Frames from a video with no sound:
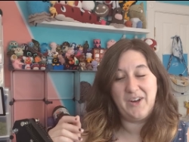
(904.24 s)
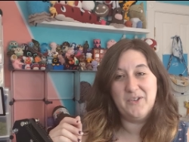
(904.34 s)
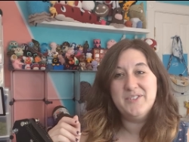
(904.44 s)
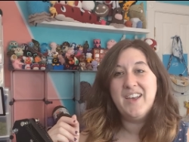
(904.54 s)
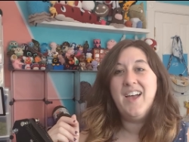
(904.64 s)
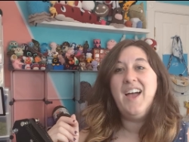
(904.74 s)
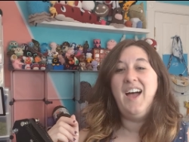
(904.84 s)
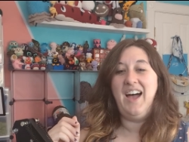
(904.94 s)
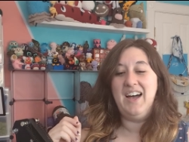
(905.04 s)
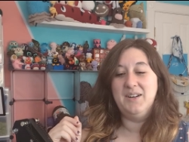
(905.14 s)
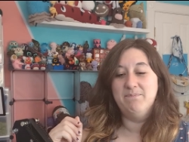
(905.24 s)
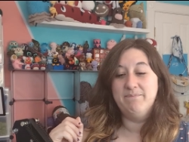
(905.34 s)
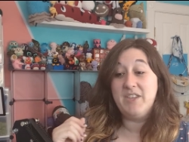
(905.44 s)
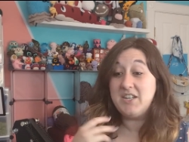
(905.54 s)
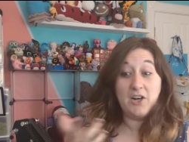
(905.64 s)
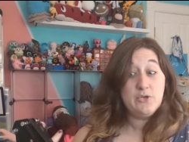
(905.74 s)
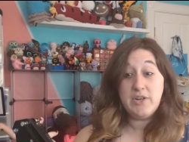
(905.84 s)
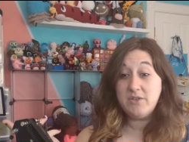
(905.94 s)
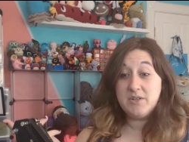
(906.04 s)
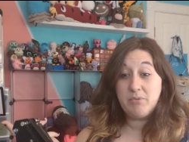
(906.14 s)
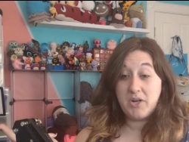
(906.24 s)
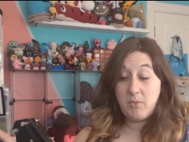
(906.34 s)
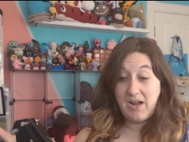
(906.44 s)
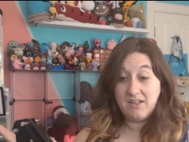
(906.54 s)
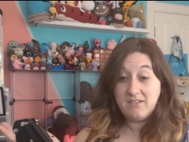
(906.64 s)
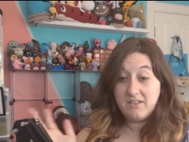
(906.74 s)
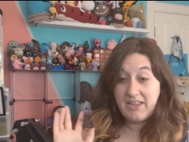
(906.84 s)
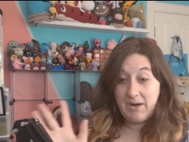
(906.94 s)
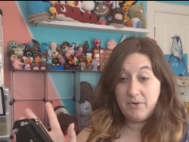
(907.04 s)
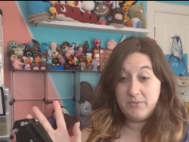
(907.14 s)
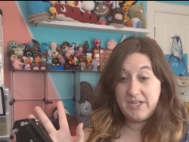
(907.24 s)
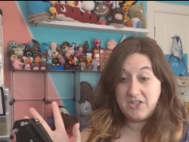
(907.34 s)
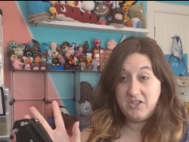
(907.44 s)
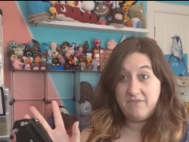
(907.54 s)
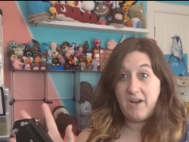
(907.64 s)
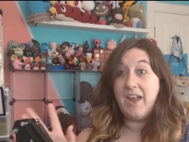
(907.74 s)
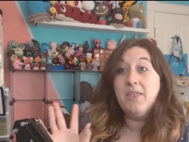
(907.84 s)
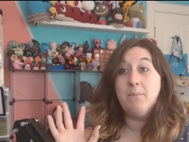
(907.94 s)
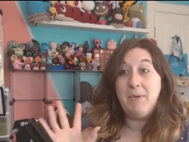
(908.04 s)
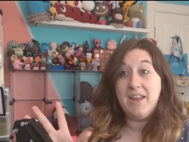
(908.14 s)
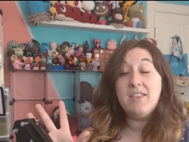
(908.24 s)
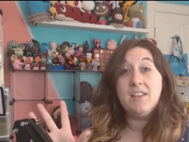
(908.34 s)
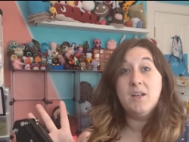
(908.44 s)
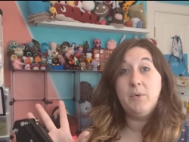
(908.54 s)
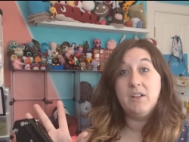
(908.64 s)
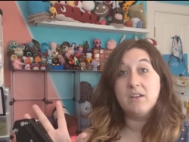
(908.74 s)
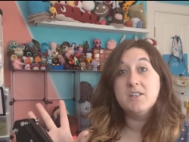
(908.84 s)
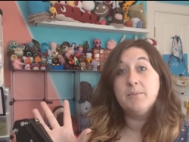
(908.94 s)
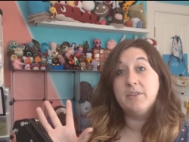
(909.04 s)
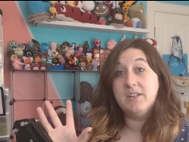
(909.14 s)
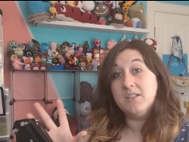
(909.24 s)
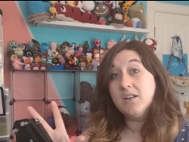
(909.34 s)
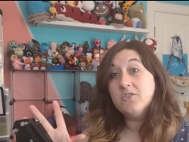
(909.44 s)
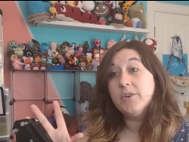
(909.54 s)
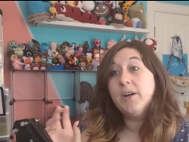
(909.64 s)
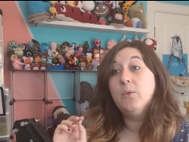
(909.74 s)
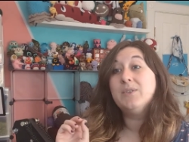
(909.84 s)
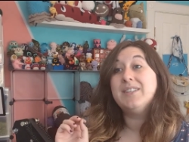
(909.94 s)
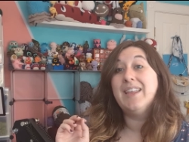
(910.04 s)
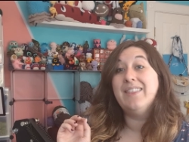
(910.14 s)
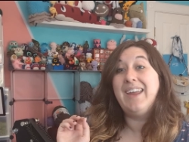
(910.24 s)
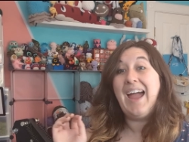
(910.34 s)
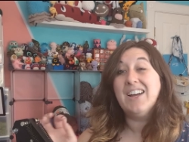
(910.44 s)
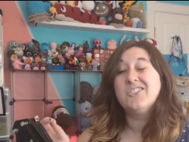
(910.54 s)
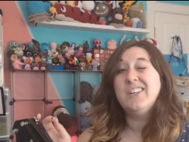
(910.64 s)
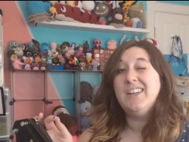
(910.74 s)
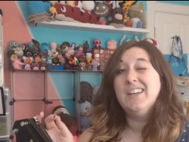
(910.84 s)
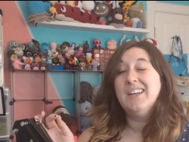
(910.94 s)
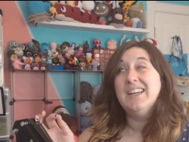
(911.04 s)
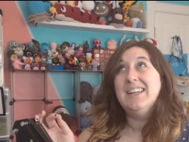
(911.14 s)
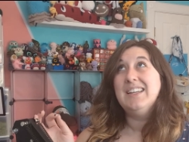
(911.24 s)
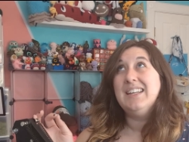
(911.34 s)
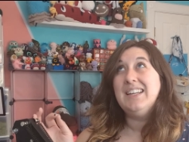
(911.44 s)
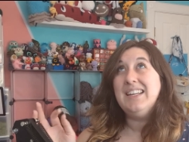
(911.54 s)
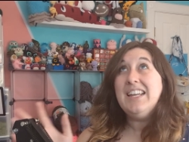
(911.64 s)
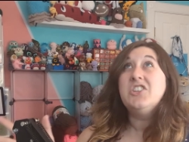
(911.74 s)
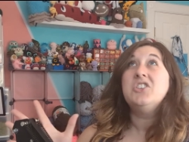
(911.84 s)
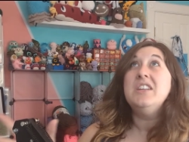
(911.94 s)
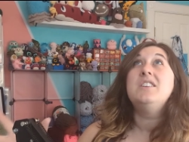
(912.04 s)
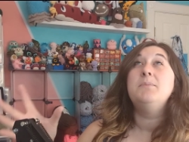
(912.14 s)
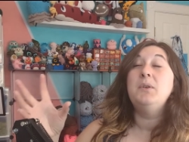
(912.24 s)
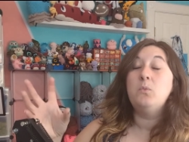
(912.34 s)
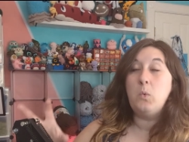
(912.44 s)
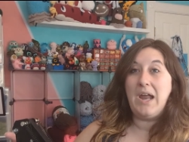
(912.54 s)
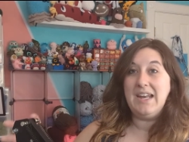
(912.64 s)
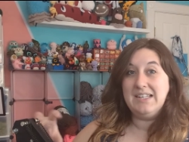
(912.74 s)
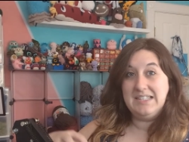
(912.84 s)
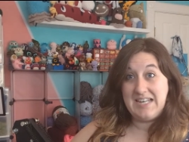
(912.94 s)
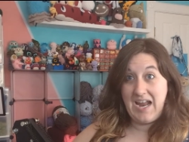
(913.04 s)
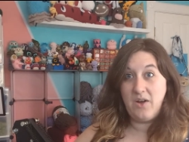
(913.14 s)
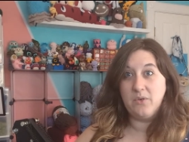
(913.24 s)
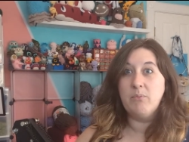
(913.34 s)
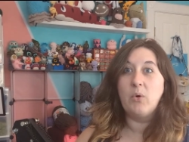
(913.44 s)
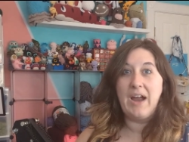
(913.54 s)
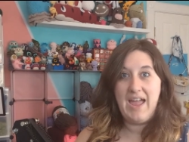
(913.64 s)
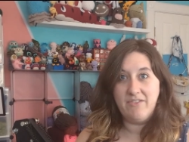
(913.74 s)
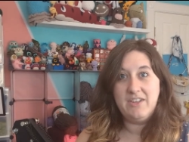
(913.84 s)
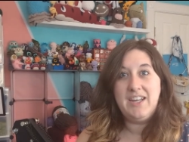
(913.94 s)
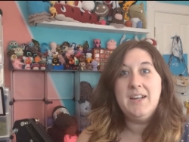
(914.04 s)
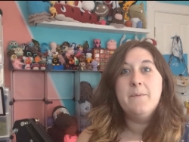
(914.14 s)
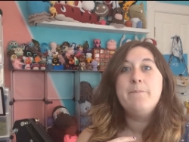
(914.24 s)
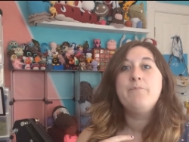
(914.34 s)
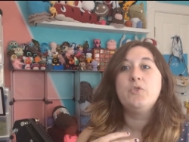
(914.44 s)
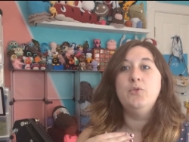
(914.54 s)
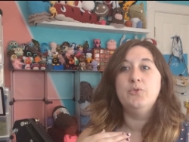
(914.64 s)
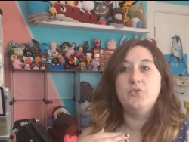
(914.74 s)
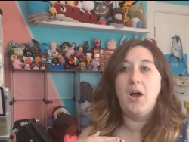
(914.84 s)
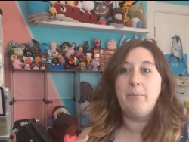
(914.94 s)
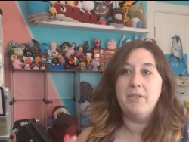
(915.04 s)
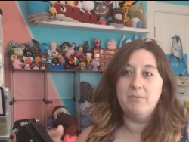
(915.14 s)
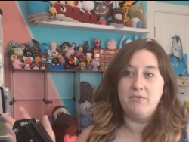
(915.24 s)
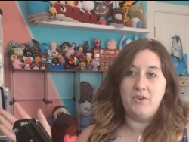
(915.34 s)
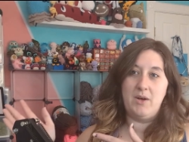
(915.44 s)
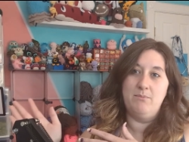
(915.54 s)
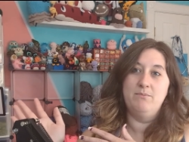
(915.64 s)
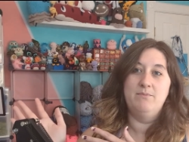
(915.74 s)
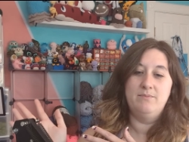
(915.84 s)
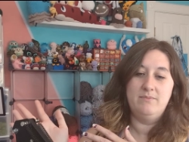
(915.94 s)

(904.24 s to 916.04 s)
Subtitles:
goes. The Doug Trio did pretty well. That one was actually fine. The main thing that we learned about the Doug Trio was that they actually each need to be weighed down more heavily to stop them from